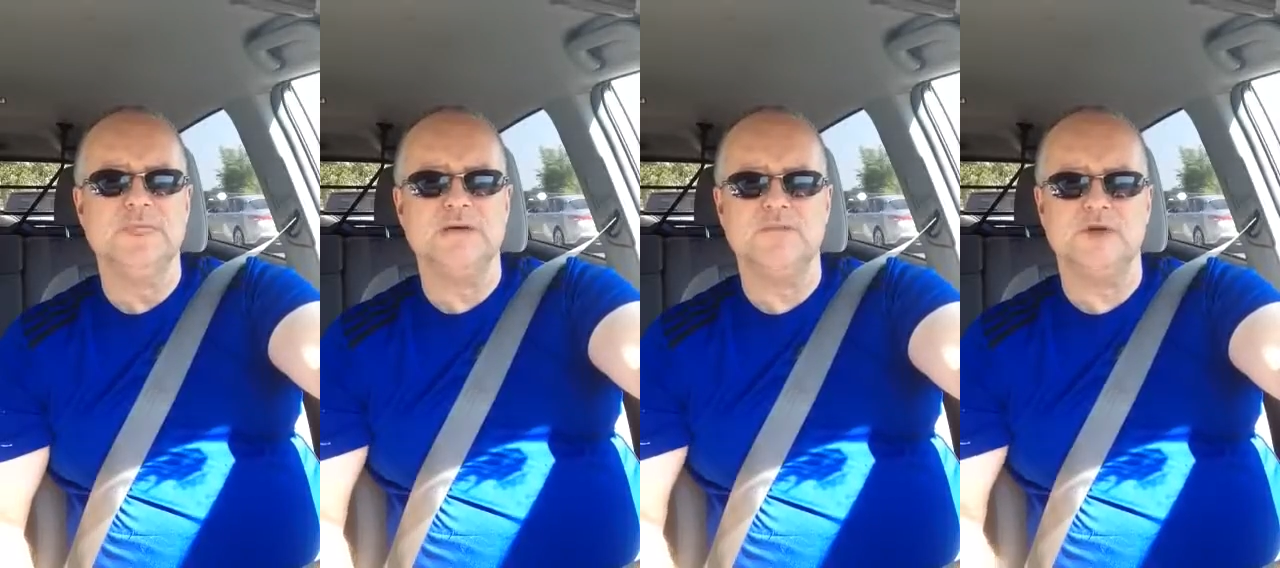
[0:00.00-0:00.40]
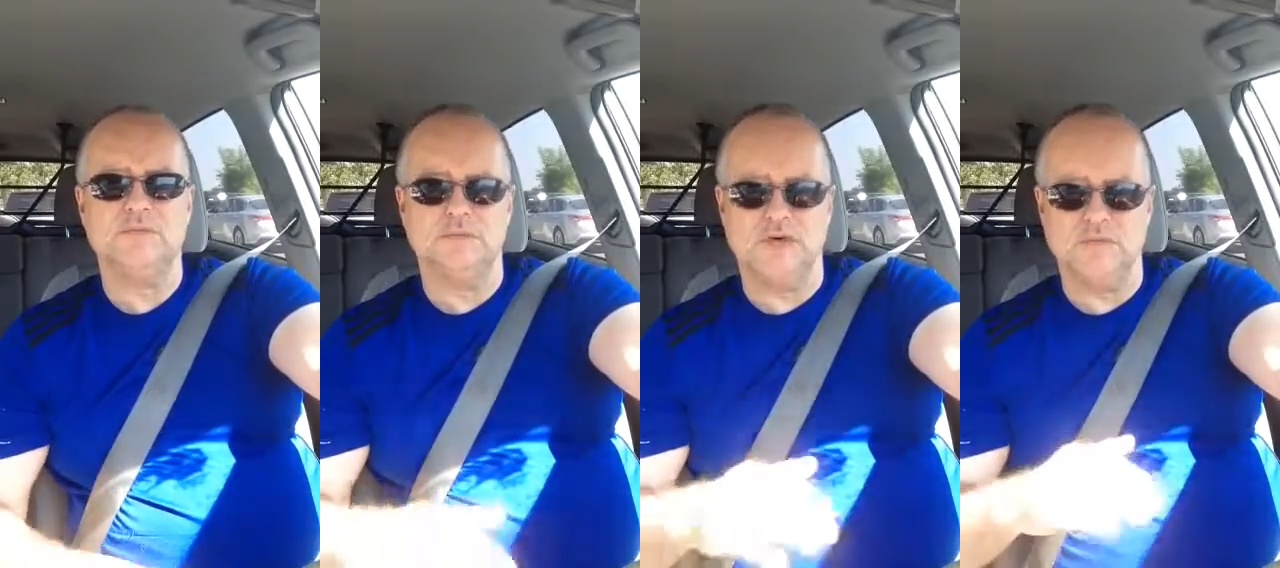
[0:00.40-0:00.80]

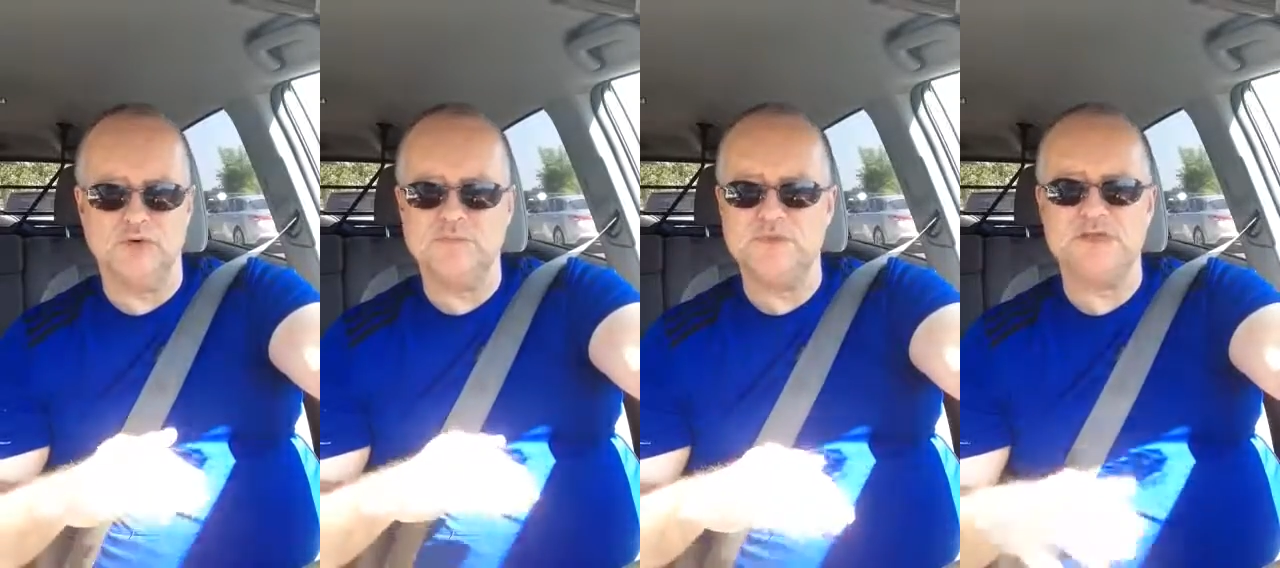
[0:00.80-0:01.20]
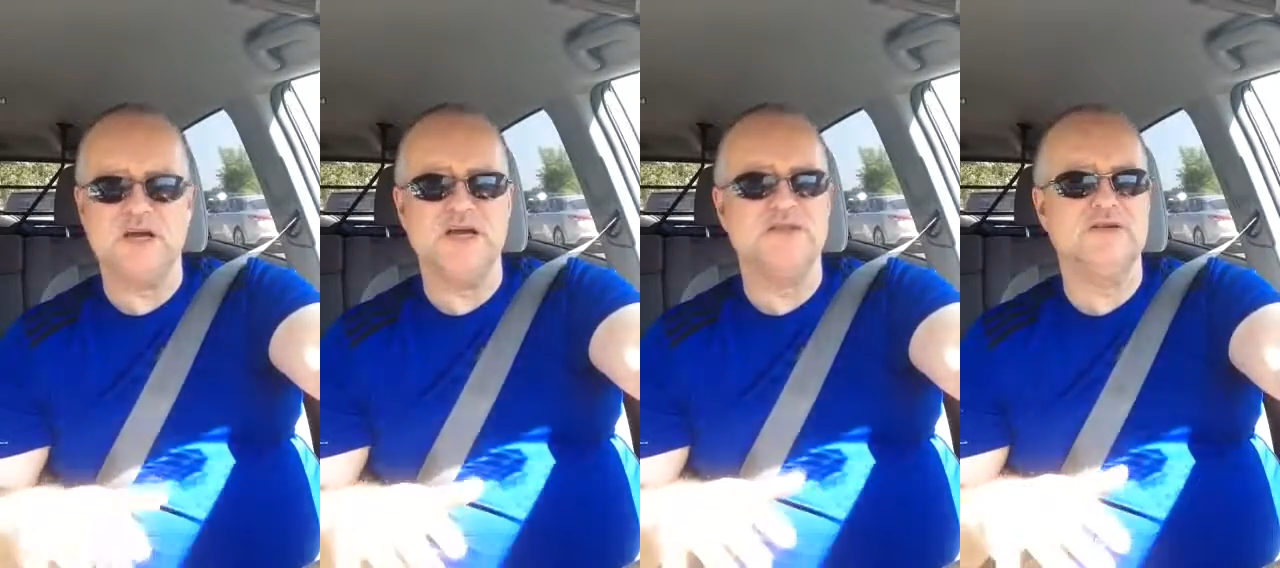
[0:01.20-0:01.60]
I'm right
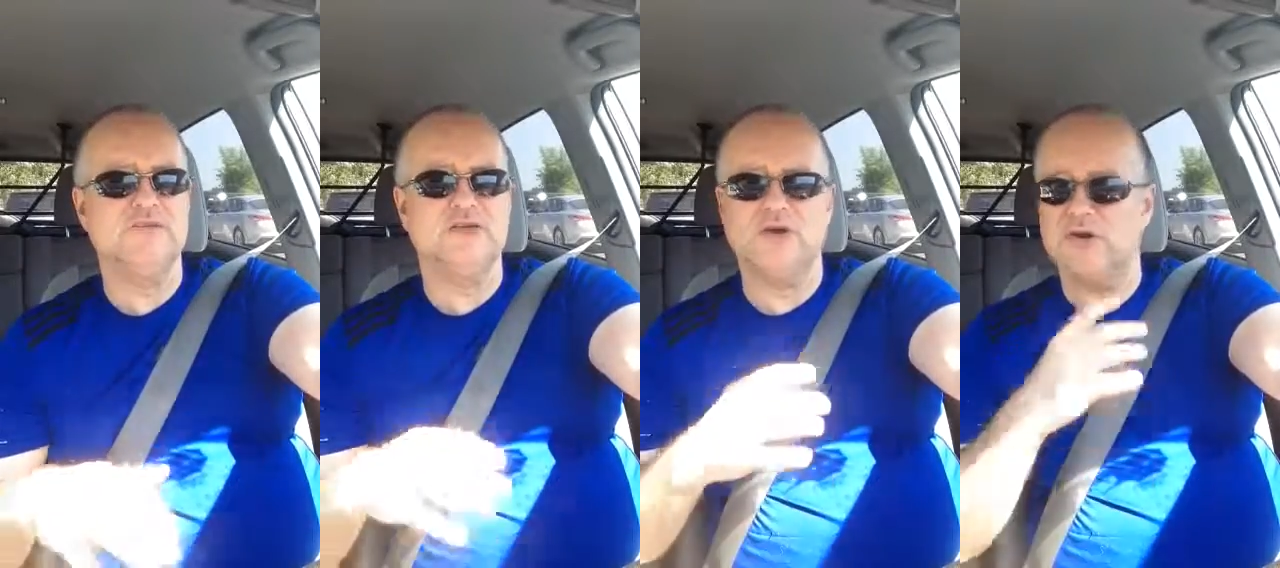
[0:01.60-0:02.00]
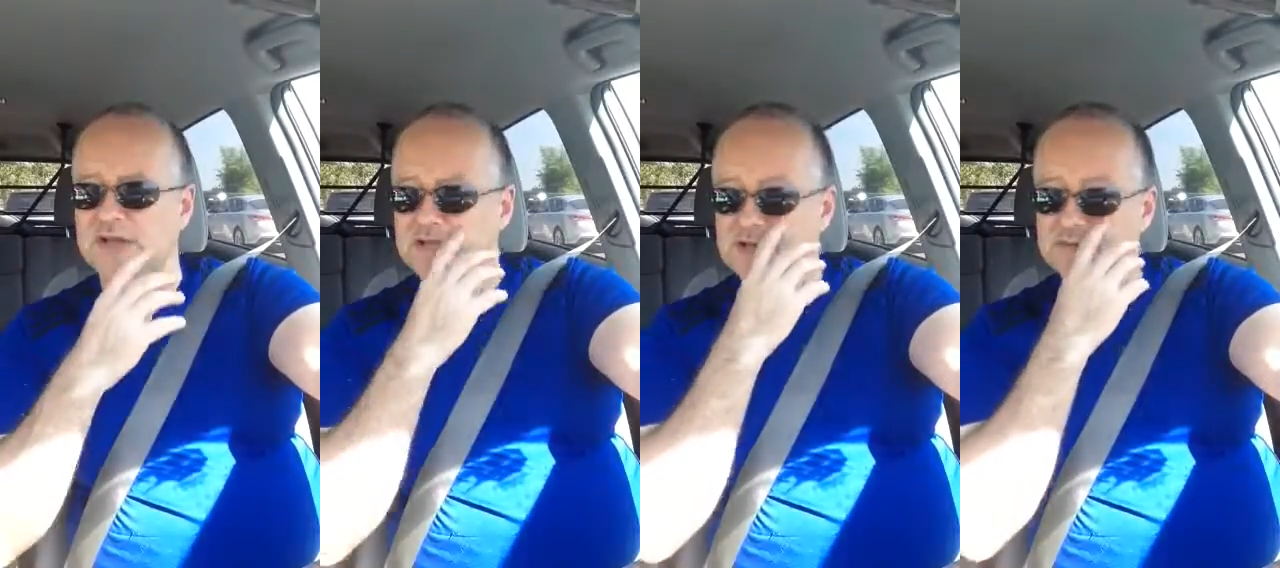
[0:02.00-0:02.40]
beside them and all
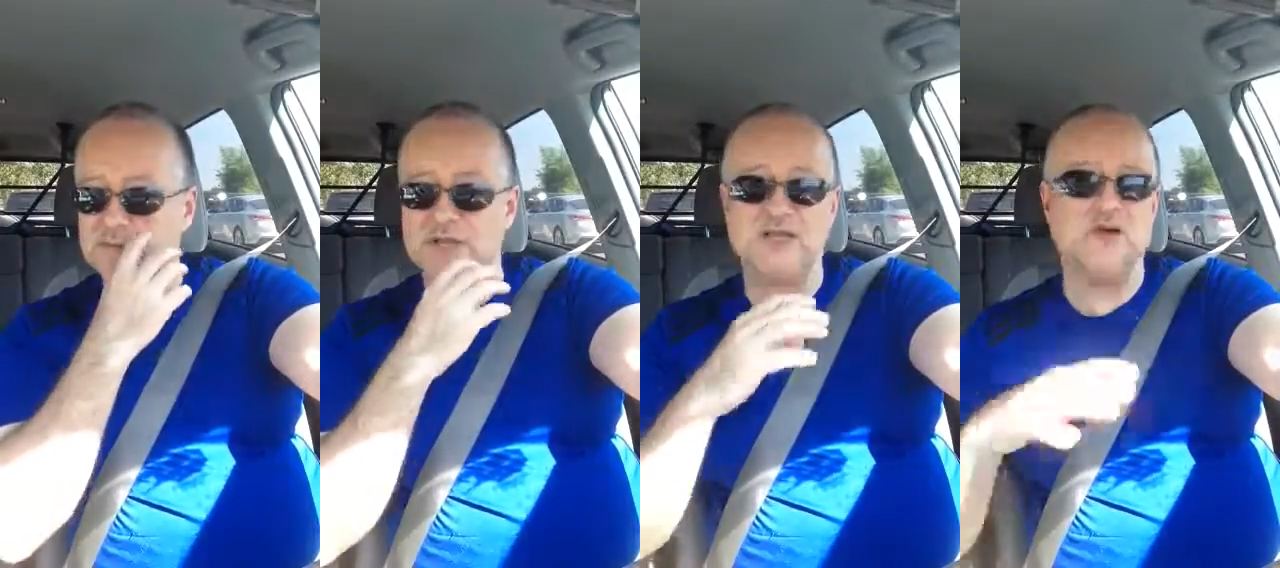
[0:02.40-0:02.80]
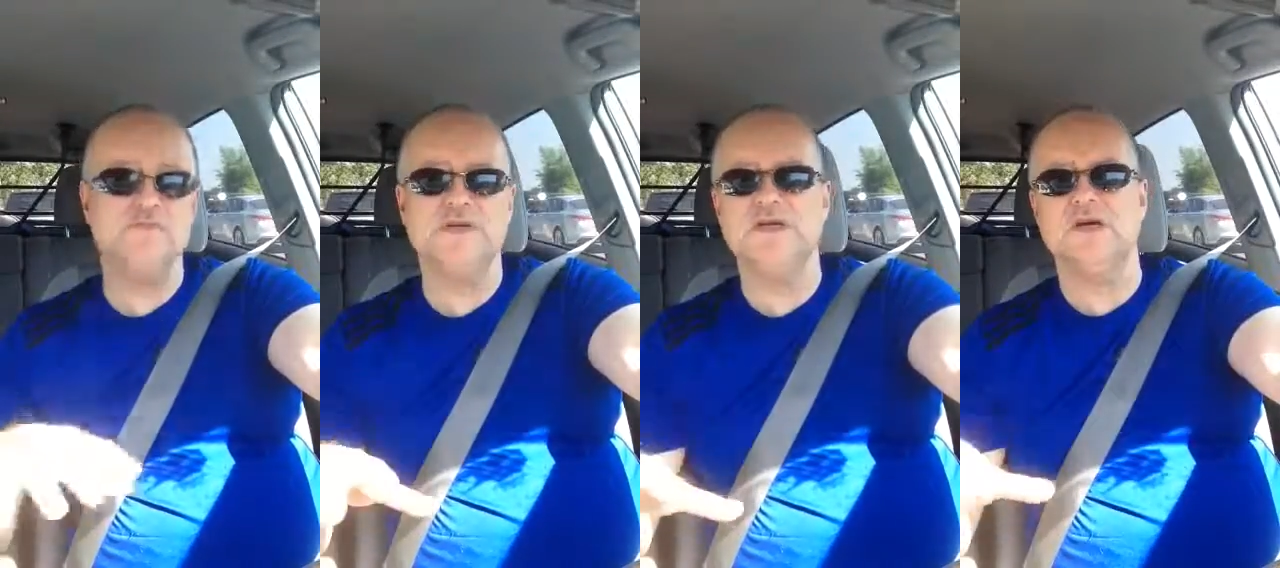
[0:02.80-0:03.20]
that stuff. But that's
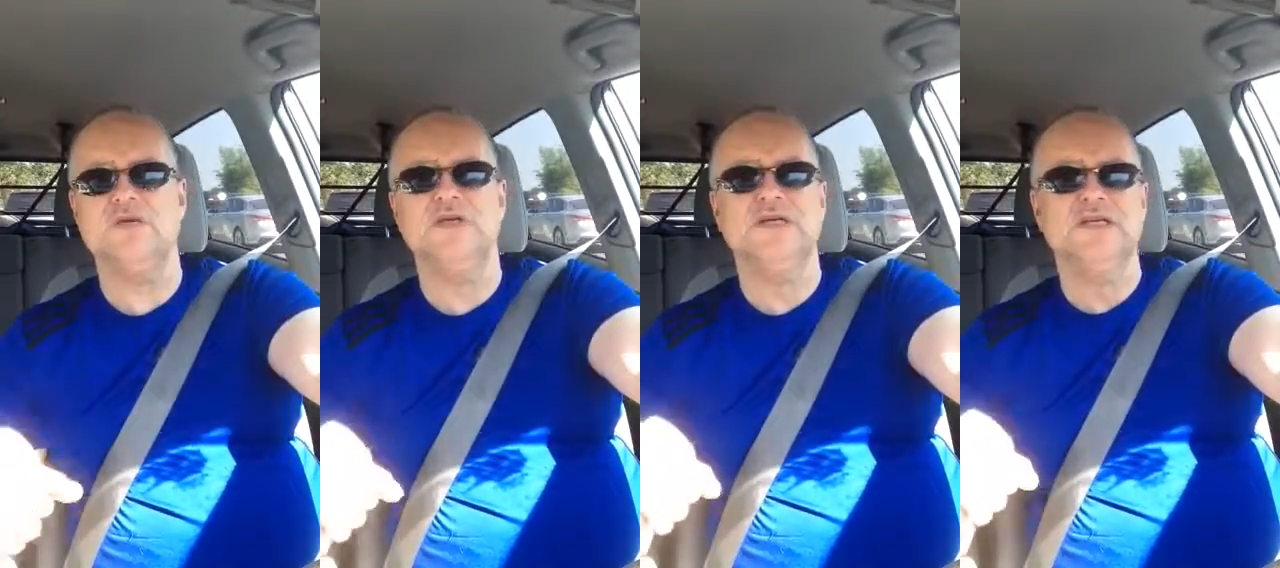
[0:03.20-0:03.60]
all video.